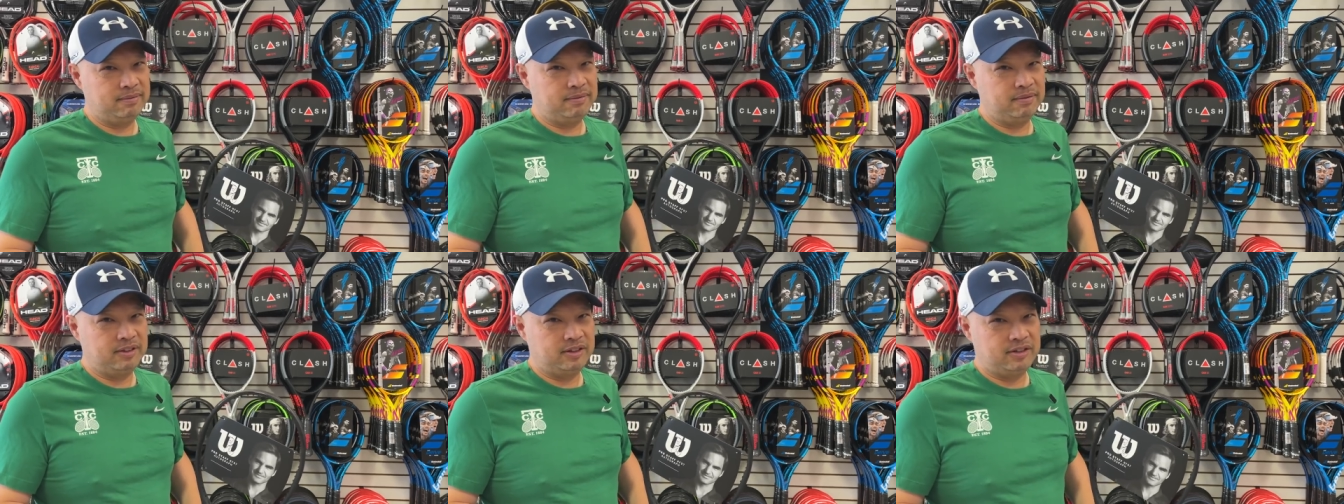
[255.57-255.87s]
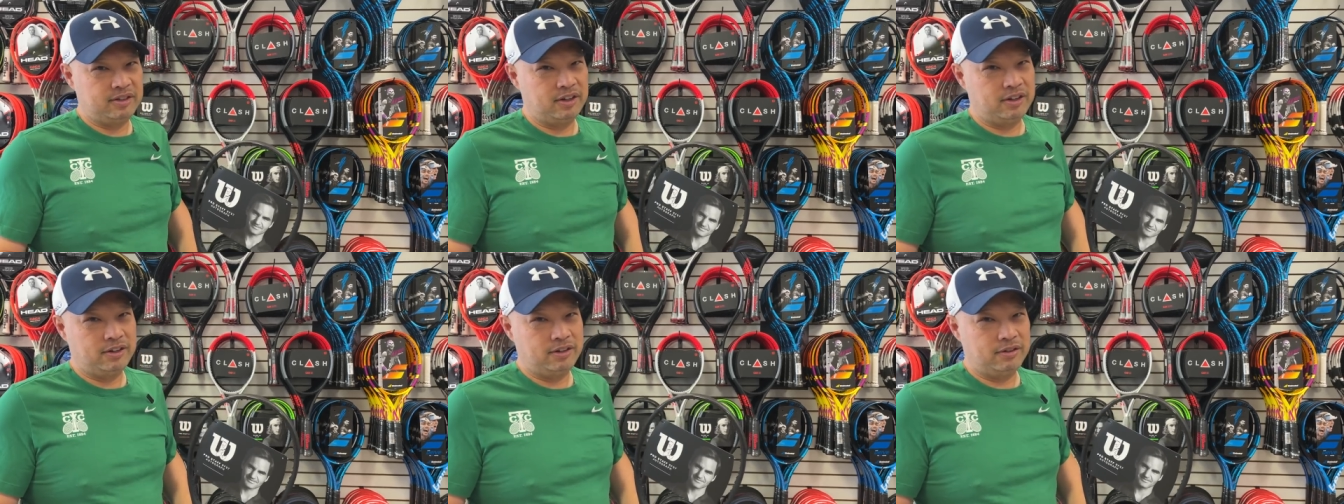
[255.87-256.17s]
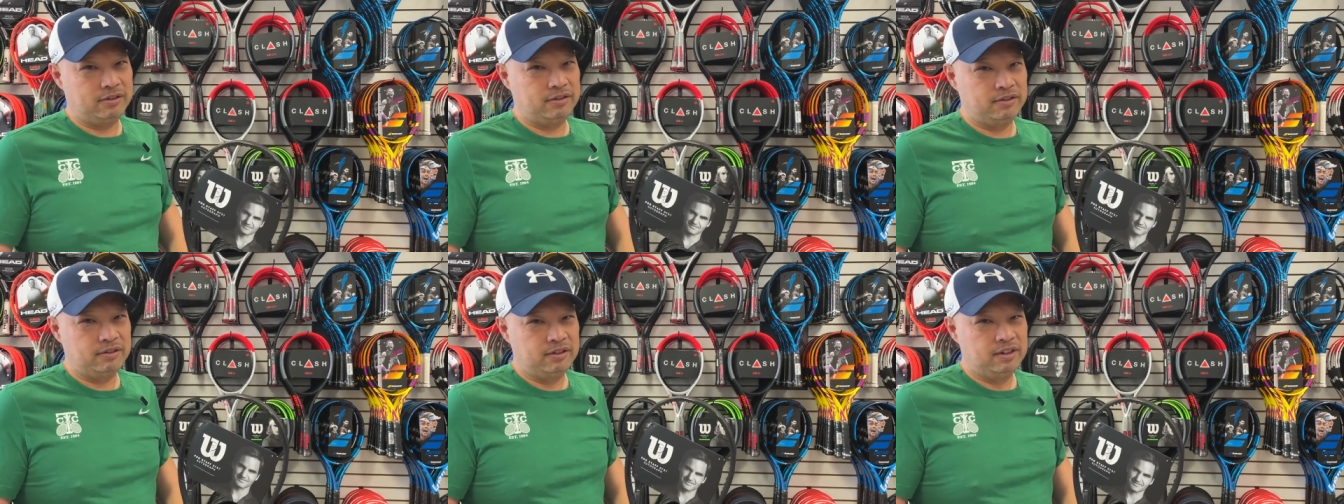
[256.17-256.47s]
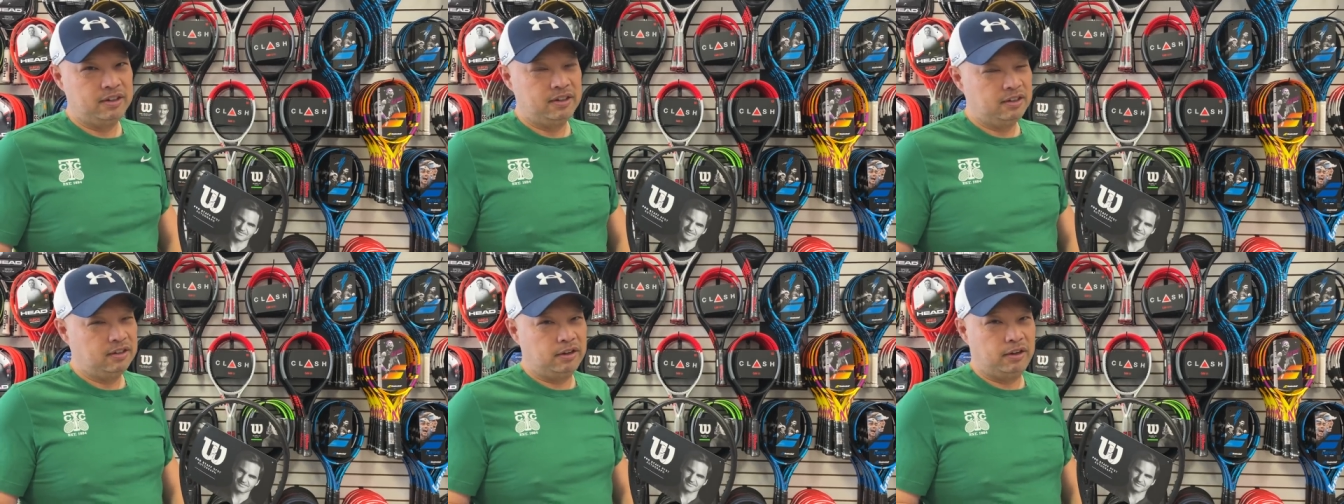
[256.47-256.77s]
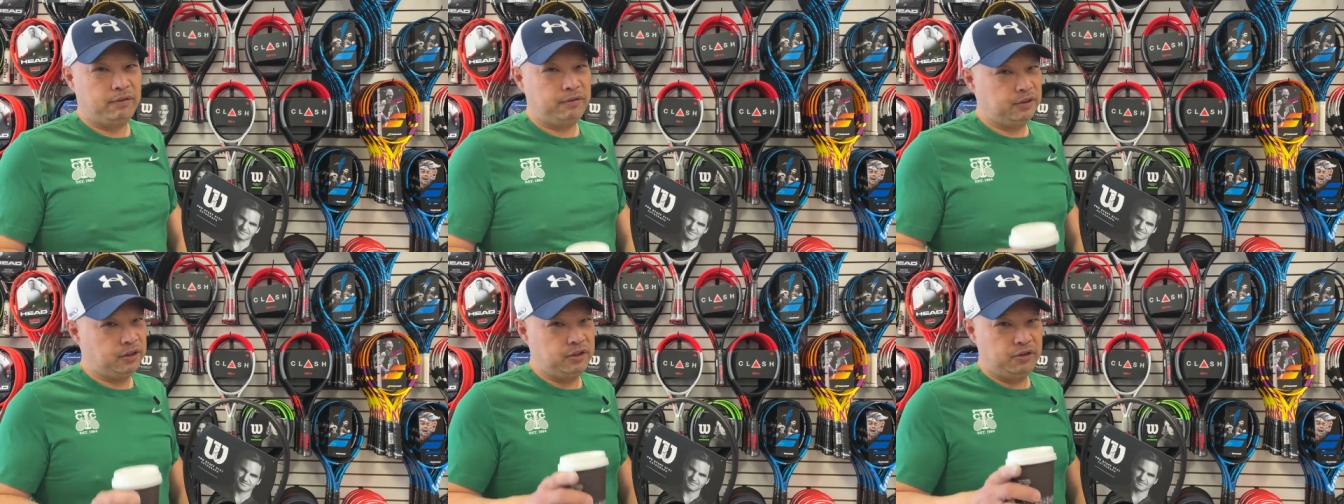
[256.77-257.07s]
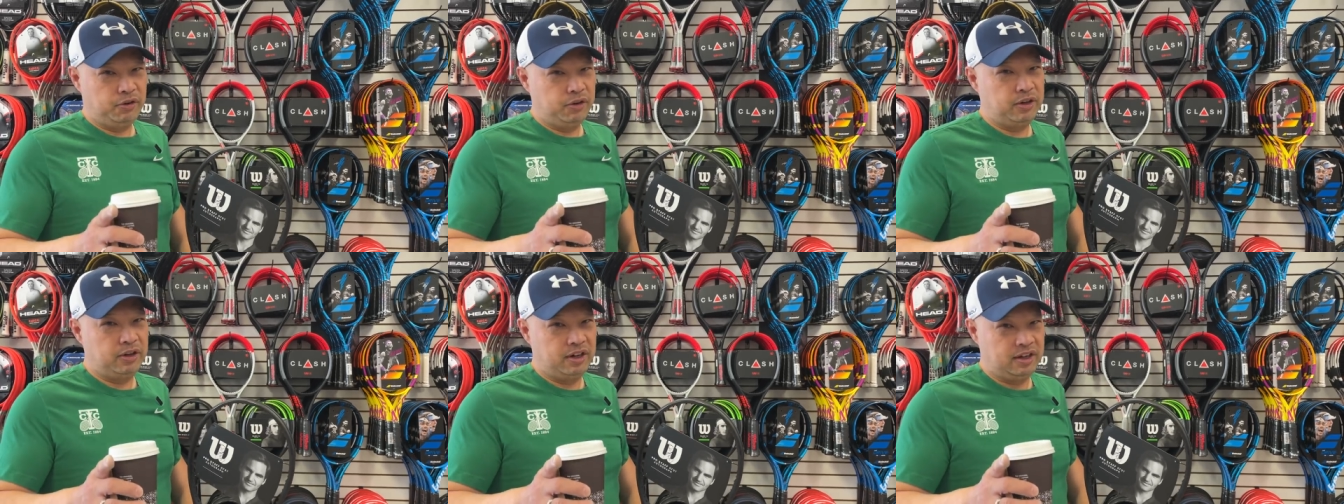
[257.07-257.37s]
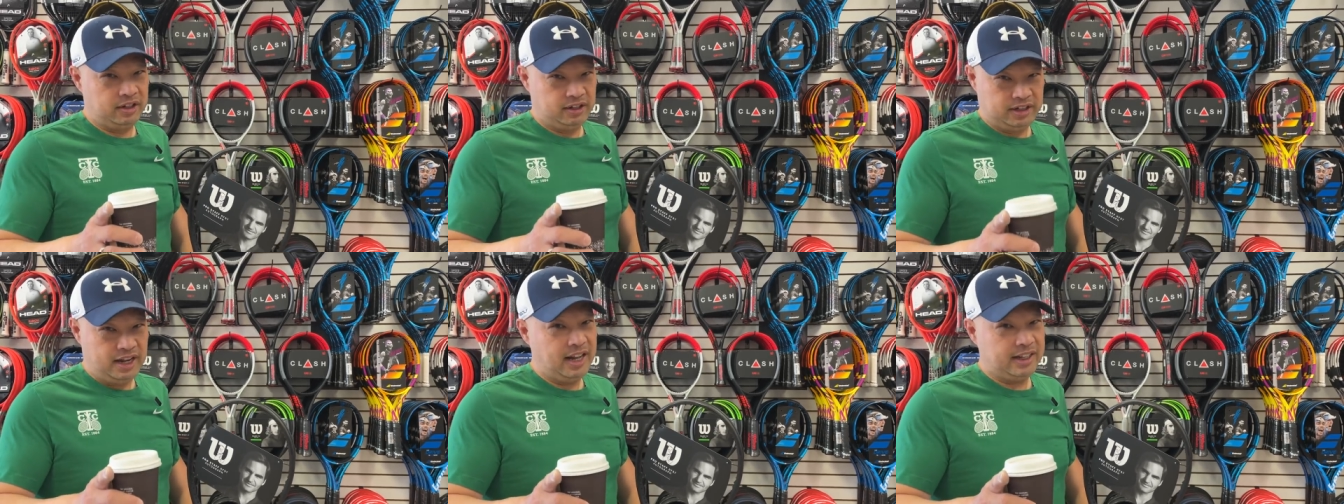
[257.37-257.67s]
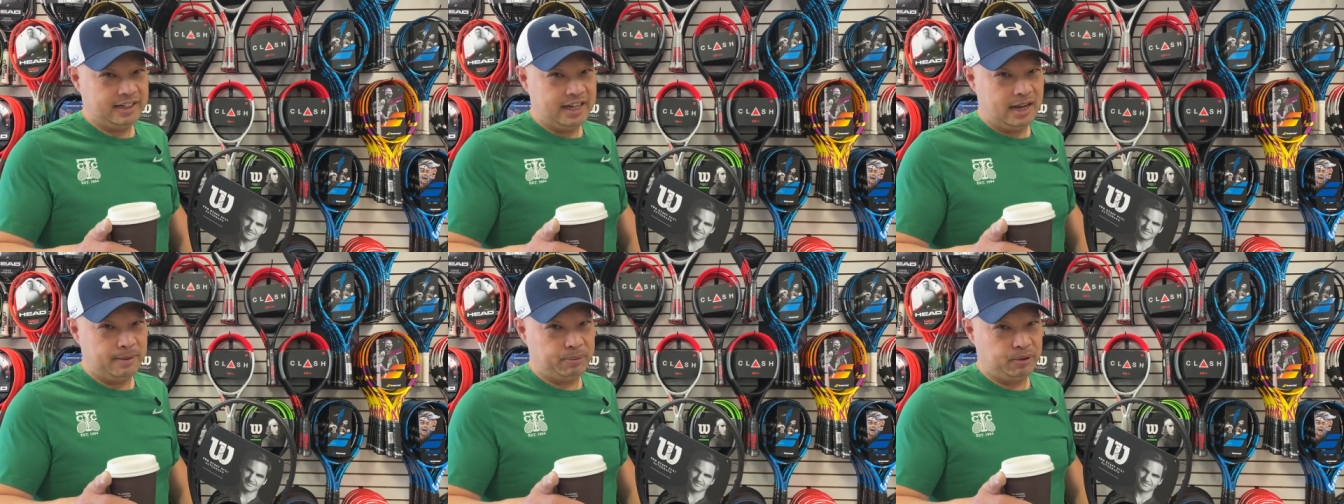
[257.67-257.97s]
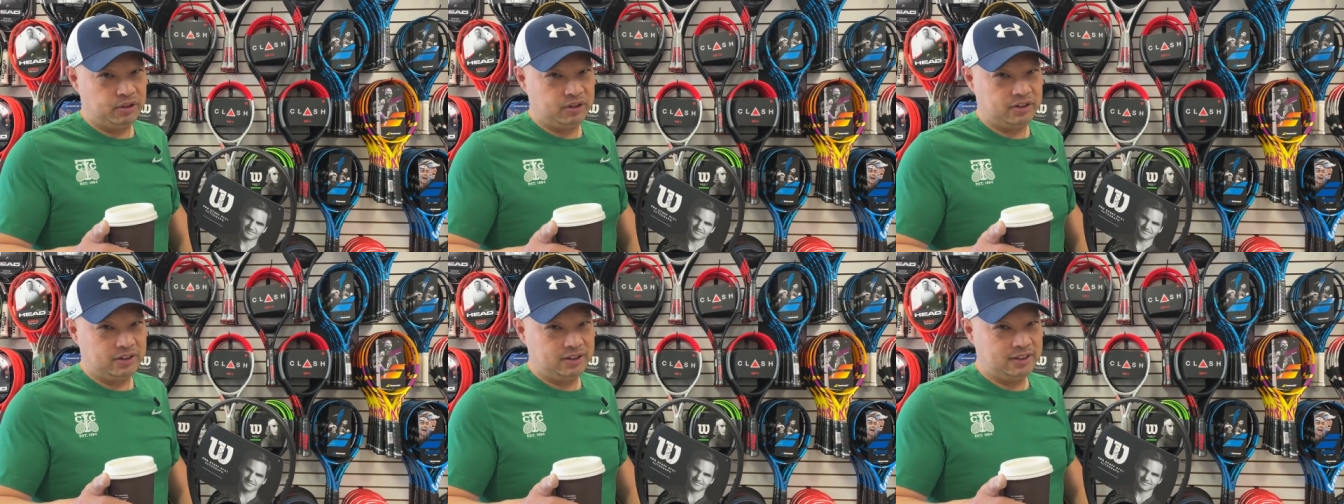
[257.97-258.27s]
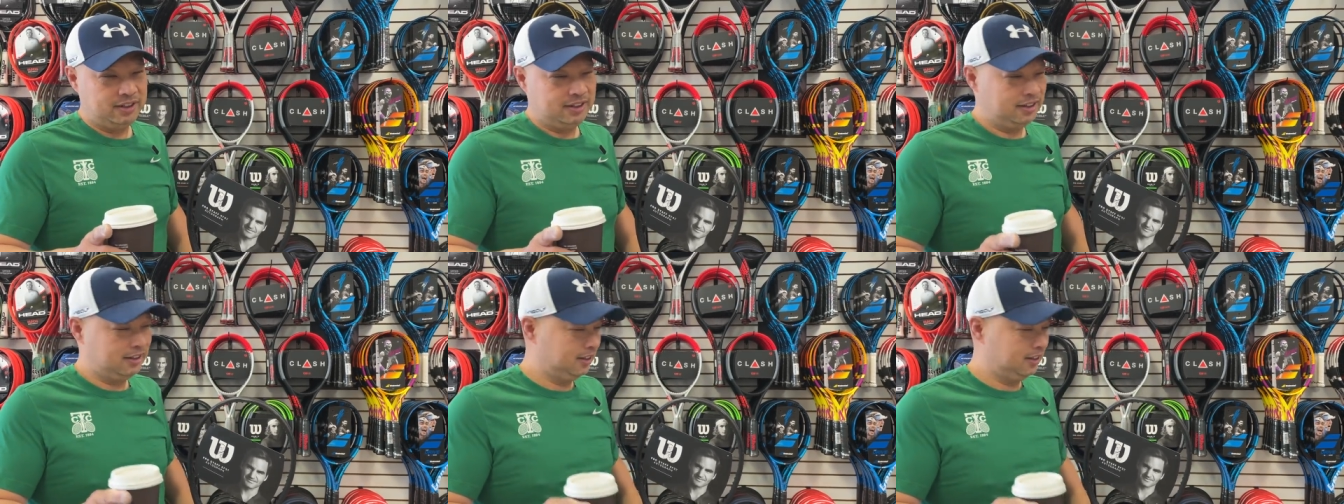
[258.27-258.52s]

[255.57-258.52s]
So, hopefully you're not that person.